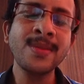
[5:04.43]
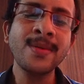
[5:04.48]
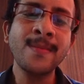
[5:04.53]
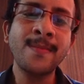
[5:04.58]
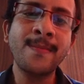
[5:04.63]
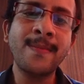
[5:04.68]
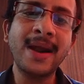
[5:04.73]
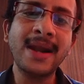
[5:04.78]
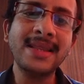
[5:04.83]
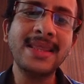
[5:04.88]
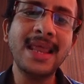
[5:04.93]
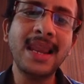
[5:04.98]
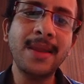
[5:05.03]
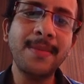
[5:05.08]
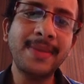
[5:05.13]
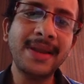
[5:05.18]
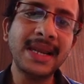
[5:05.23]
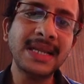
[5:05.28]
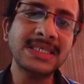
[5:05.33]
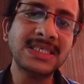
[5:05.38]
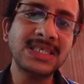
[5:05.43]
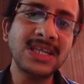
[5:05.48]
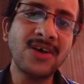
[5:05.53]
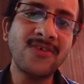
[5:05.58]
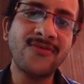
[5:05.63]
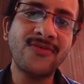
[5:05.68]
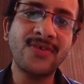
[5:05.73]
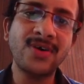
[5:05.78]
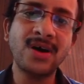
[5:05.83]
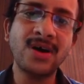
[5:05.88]
But the limitation of
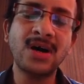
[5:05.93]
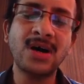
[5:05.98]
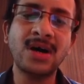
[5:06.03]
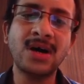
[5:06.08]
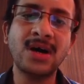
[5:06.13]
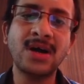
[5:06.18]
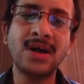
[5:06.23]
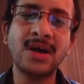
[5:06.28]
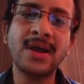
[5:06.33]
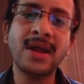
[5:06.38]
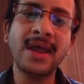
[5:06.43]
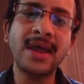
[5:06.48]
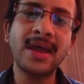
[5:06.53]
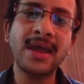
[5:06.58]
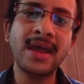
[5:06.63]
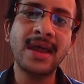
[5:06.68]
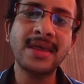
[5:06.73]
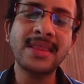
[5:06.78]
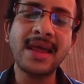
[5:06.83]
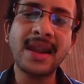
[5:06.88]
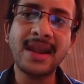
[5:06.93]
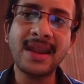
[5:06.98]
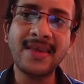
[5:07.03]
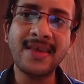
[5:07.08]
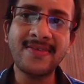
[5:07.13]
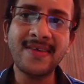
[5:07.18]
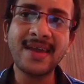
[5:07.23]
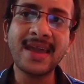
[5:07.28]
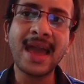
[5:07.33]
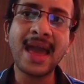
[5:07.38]
either
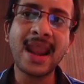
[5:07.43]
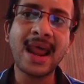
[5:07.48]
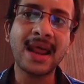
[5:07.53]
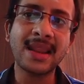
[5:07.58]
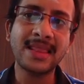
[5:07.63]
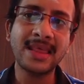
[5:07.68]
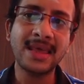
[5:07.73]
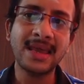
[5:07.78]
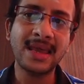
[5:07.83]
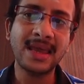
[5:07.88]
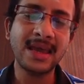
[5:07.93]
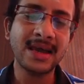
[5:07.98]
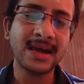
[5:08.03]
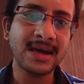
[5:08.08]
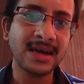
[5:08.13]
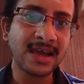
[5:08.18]
DC GAN or the